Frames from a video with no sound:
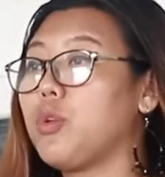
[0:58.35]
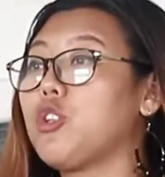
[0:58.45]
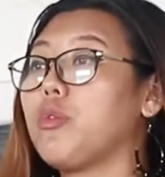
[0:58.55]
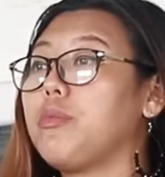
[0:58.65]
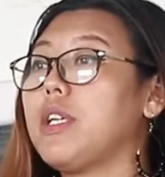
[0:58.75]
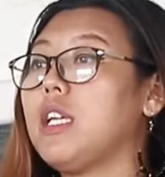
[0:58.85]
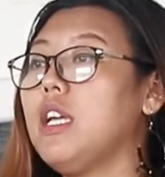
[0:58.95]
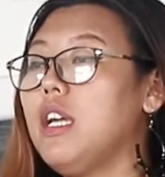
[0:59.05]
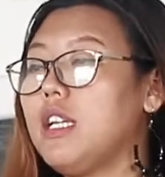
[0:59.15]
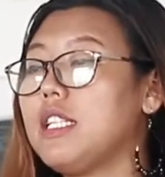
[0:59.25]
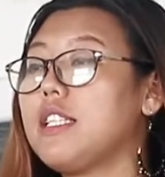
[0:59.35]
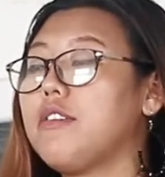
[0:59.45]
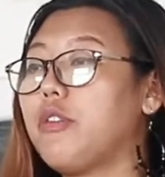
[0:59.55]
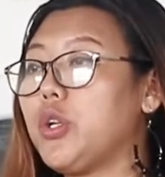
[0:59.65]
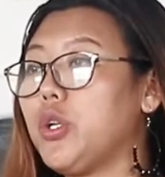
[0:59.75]
which will be easy
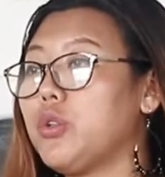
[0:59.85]
for you